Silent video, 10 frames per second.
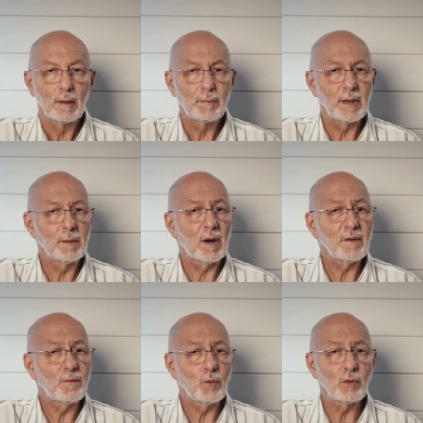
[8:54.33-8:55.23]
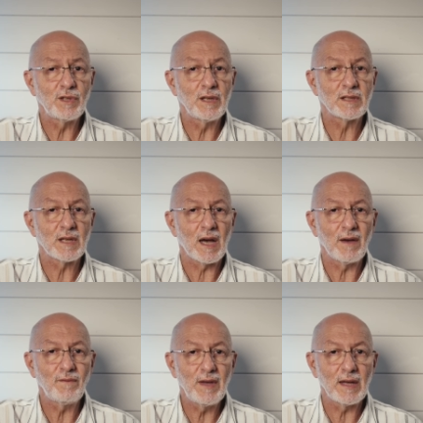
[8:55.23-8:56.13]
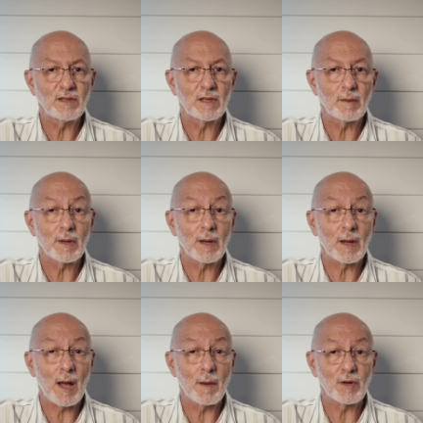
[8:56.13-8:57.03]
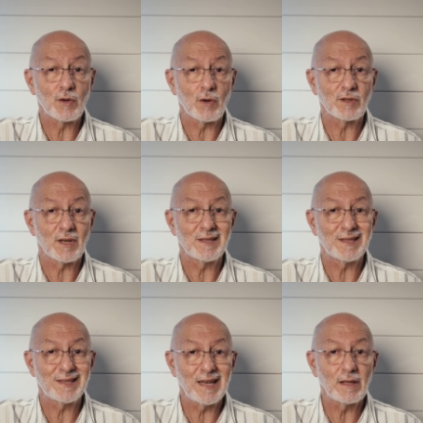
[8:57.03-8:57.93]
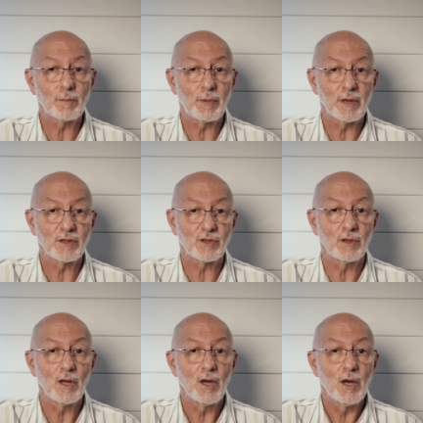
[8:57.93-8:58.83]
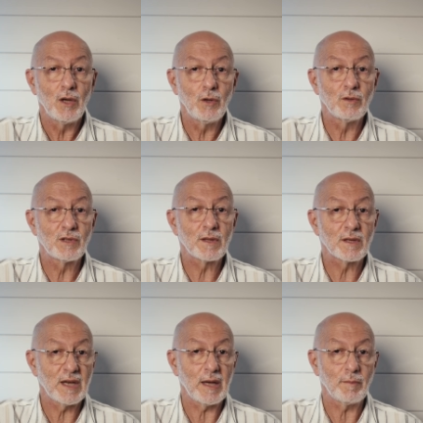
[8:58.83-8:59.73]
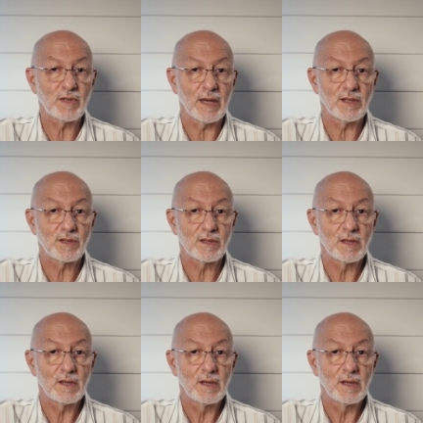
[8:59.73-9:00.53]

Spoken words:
But in my 40 years, I've yet to come across a single person using the tape test.